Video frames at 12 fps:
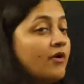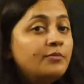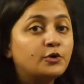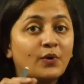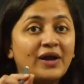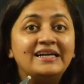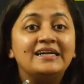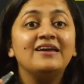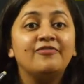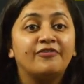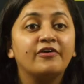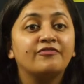from
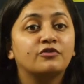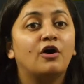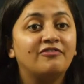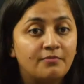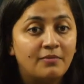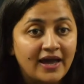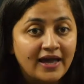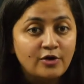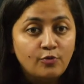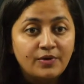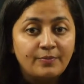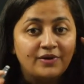25th of
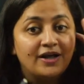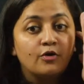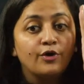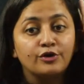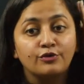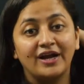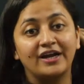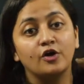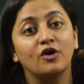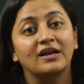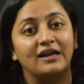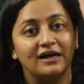may you people are going to get
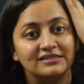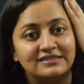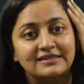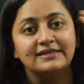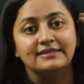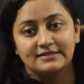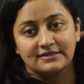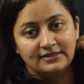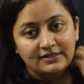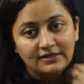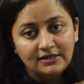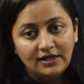your classes
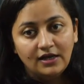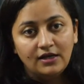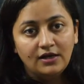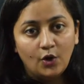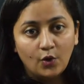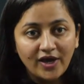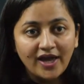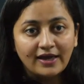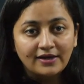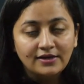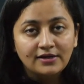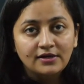
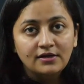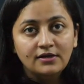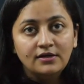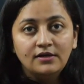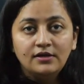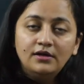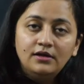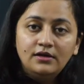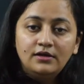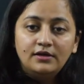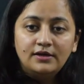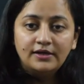okay
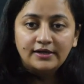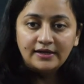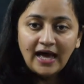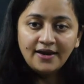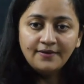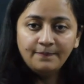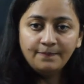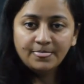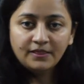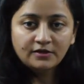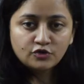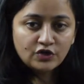done
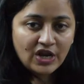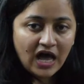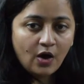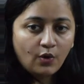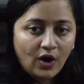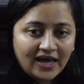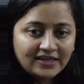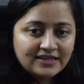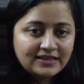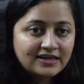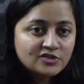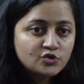so now i
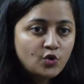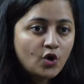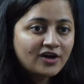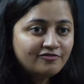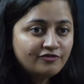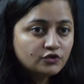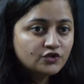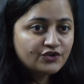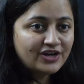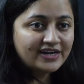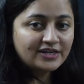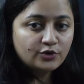think there is no
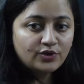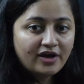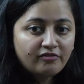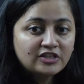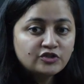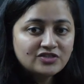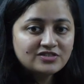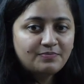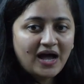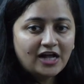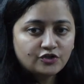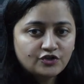confusion related to the avengers
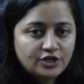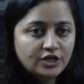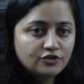batch